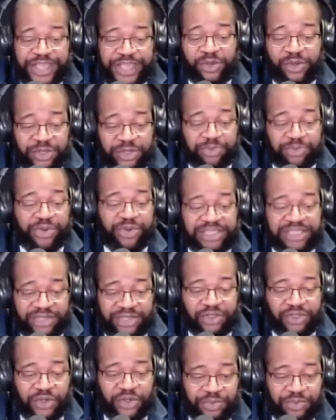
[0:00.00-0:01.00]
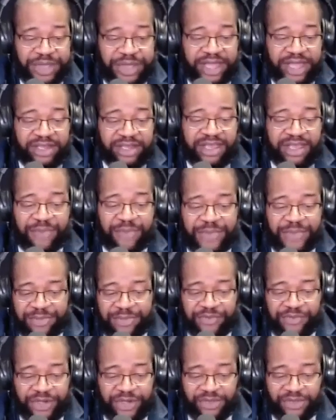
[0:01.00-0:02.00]
who's the Presidential Penn Compact
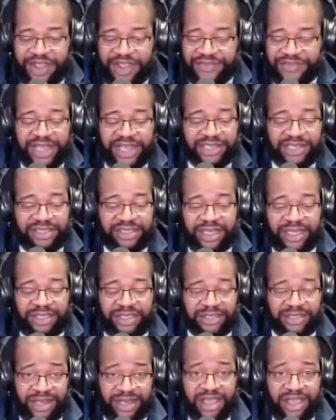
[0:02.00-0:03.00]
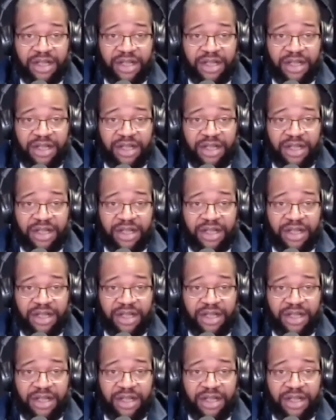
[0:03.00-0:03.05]
Professor of Africana Studies and